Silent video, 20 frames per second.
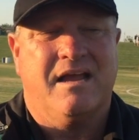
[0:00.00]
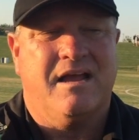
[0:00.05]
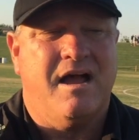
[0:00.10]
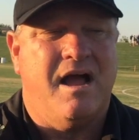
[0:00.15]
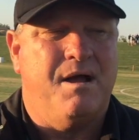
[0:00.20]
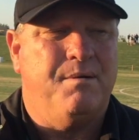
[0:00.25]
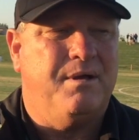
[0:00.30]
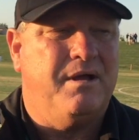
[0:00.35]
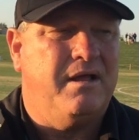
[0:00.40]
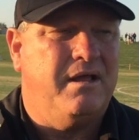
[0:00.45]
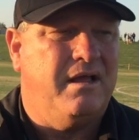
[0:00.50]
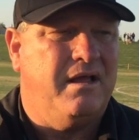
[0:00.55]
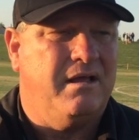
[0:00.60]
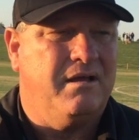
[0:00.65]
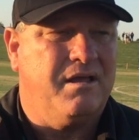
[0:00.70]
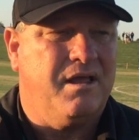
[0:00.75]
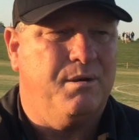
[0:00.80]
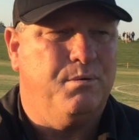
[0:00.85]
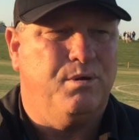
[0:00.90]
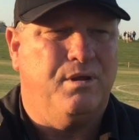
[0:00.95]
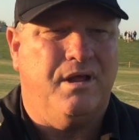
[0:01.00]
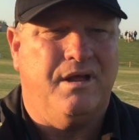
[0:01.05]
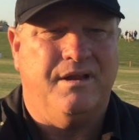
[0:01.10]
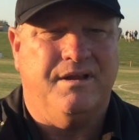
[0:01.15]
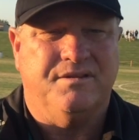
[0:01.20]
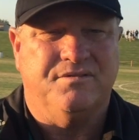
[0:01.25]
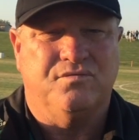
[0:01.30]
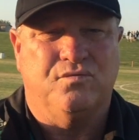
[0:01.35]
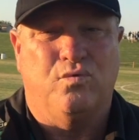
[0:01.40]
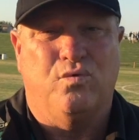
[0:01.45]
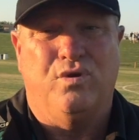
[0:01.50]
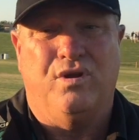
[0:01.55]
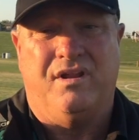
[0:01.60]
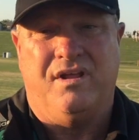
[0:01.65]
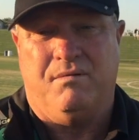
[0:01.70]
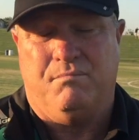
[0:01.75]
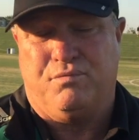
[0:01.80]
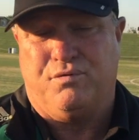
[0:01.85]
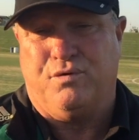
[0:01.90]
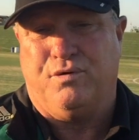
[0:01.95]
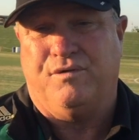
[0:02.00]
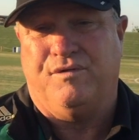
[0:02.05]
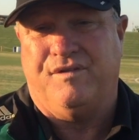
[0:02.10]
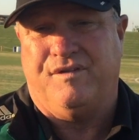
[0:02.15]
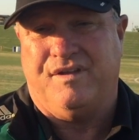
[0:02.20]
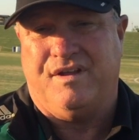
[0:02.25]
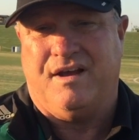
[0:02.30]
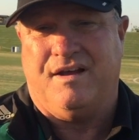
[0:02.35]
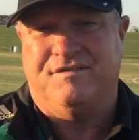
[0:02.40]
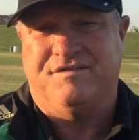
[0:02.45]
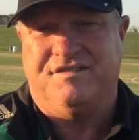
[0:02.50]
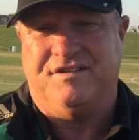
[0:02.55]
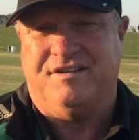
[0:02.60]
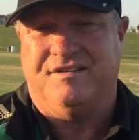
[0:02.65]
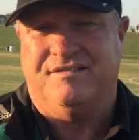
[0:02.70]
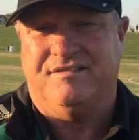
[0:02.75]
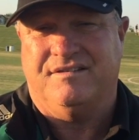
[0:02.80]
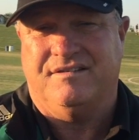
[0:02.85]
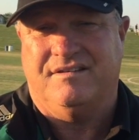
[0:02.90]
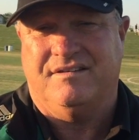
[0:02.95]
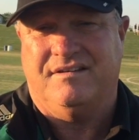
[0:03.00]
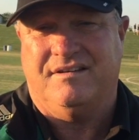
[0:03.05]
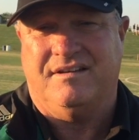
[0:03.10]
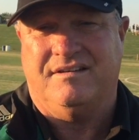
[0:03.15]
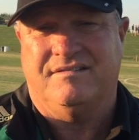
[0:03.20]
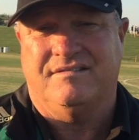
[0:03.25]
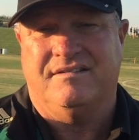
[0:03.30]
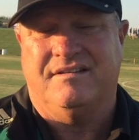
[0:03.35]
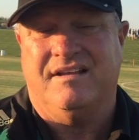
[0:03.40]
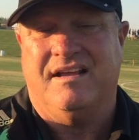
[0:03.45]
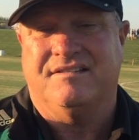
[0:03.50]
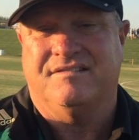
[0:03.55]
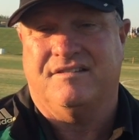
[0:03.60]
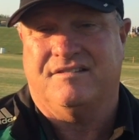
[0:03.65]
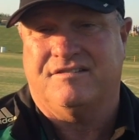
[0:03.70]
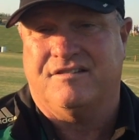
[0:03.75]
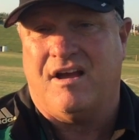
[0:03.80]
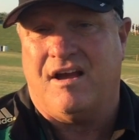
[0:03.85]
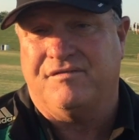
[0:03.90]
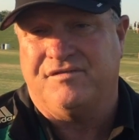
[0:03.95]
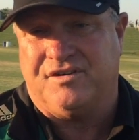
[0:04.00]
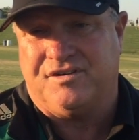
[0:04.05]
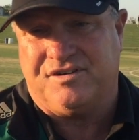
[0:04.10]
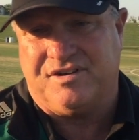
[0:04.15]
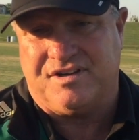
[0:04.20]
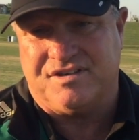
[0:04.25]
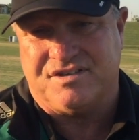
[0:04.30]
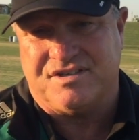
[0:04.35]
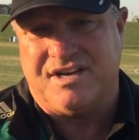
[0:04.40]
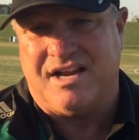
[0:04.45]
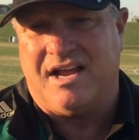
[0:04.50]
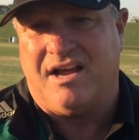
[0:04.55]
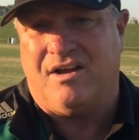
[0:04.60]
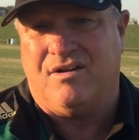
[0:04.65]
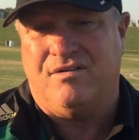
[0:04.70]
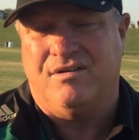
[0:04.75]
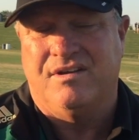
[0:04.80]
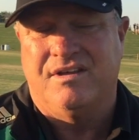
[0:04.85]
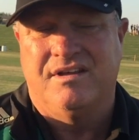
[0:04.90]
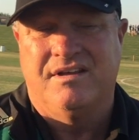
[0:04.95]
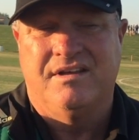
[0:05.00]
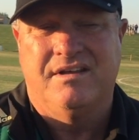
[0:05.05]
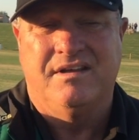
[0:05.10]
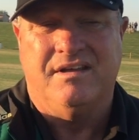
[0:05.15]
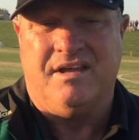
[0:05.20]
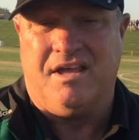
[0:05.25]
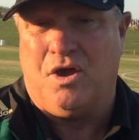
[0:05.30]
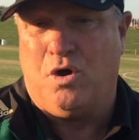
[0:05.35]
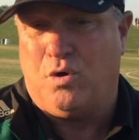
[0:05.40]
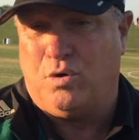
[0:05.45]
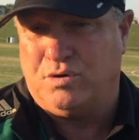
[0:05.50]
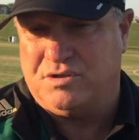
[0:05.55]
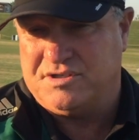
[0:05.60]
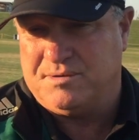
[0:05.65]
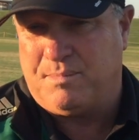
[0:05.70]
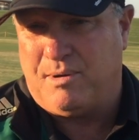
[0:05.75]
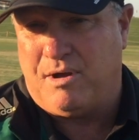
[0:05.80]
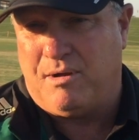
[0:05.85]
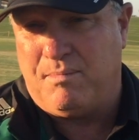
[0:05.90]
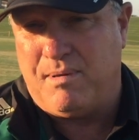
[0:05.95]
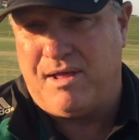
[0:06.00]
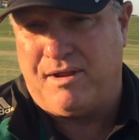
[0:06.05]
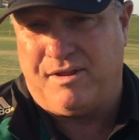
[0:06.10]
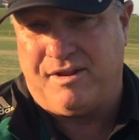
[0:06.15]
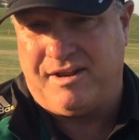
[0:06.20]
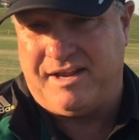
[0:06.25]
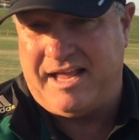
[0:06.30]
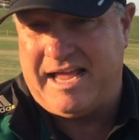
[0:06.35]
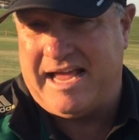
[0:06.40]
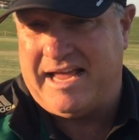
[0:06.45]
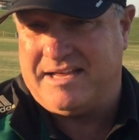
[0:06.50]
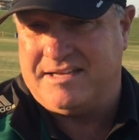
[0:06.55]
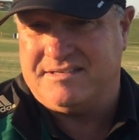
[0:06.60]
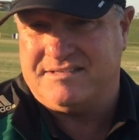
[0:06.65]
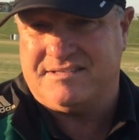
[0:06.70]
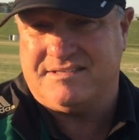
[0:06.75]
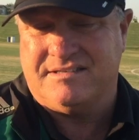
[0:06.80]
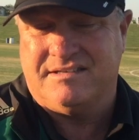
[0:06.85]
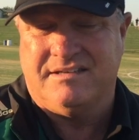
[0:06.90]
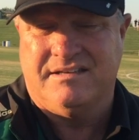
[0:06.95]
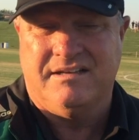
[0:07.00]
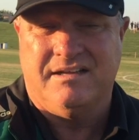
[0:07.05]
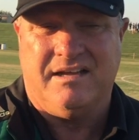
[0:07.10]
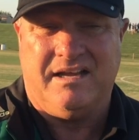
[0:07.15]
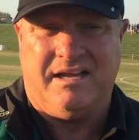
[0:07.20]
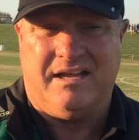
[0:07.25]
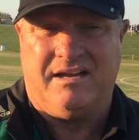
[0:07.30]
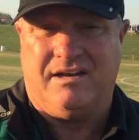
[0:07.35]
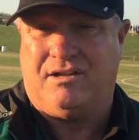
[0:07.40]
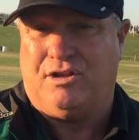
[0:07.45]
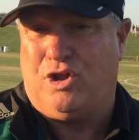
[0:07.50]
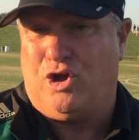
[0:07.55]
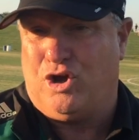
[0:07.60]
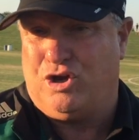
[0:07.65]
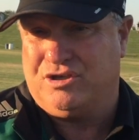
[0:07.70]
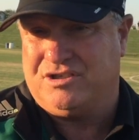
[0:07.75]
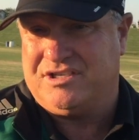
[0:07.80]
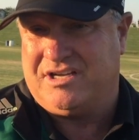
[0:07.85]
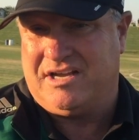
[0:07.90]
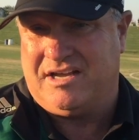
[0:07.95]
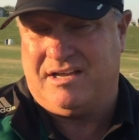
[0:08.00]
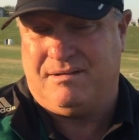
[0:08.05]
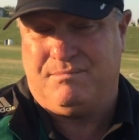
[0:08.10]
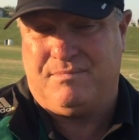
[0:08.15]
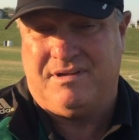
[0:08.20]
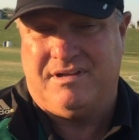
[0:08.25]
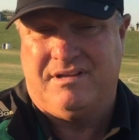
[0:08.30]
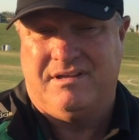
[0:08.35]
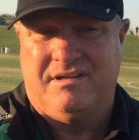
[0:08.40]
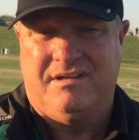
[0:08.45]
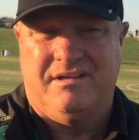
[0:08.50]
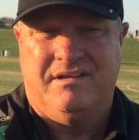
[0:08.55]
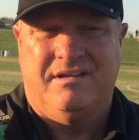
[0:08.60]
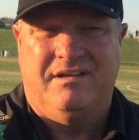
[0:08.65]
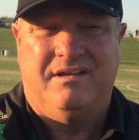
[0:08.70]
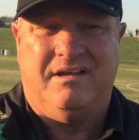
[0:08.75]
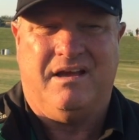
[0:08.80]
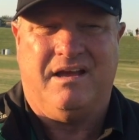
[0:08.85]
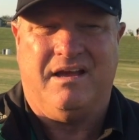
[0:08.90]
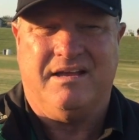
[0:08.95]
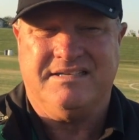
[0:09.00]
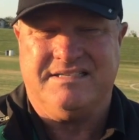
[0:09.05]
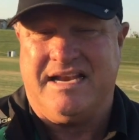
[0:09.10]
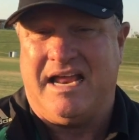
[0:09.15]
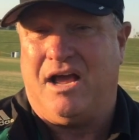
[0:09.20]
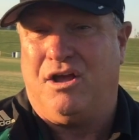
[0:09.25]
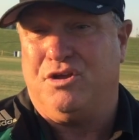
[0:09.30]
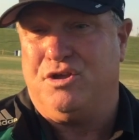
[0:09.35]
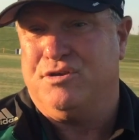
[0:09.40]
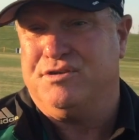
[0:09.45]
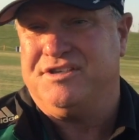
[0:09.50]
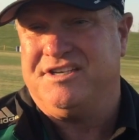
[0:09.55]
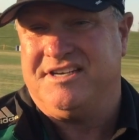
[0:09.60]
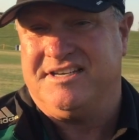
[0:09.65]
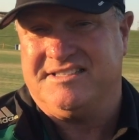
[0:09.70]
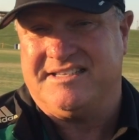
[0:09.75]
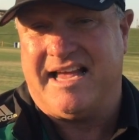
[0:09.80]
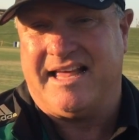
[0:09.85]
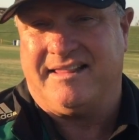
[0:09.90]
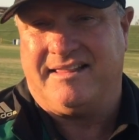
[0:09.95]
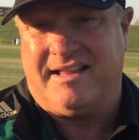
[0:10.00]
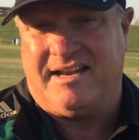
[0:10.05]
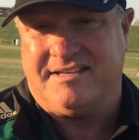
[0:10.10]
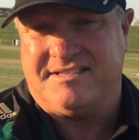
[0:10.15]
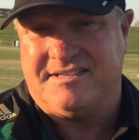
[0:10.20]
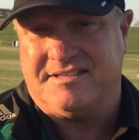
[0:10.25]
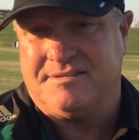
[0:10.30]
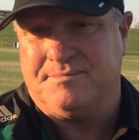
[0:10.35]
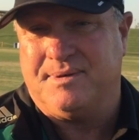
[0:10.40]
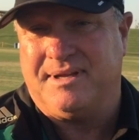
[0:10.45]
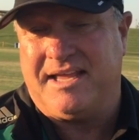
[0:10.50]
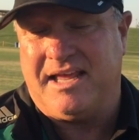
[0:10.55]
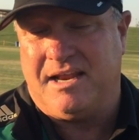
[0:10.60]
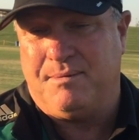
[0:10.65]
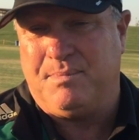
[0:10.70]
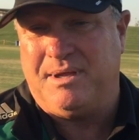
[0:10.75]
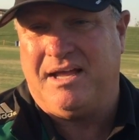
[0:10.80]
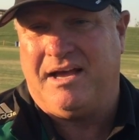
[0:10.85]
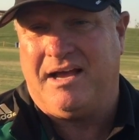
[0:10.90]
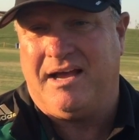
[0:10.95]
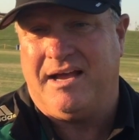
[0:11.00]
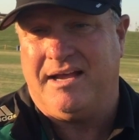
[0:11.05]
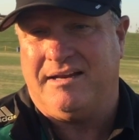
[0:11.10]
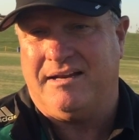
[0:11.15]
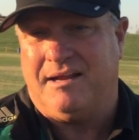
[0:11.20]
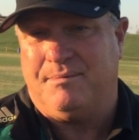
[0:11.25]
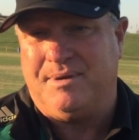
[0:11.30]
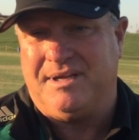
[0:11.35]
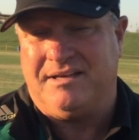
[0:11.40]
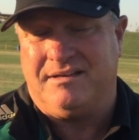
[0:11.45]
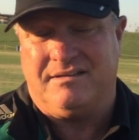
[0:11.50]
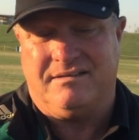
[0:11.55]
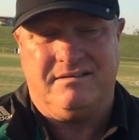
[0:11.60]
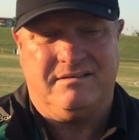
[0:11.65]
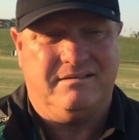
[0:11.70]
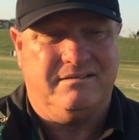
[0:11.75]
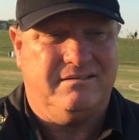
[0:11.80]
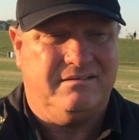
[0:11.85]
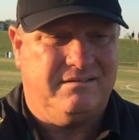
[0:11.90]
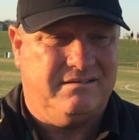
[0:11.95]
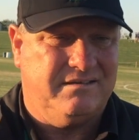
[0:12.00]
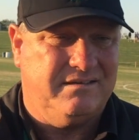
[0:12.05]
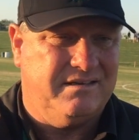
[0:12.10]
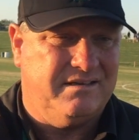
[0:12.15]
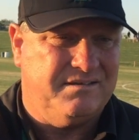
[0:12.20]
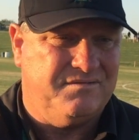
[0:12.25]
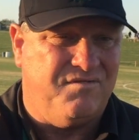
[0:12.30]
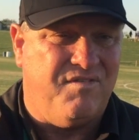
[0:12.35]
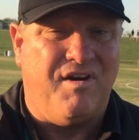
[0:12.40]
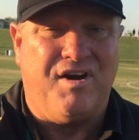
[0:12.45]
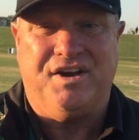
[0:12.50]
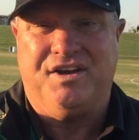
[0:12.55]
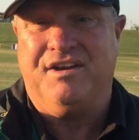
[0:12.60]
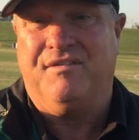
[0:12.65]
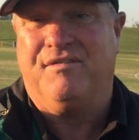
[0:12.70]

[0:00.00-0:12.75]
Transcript: Yeah, Kaba Okewulan has really improved in the offseason. He has a softer touch now. He holds the ball better than he has in a long time. He's now using his athleticism to get in behind. Very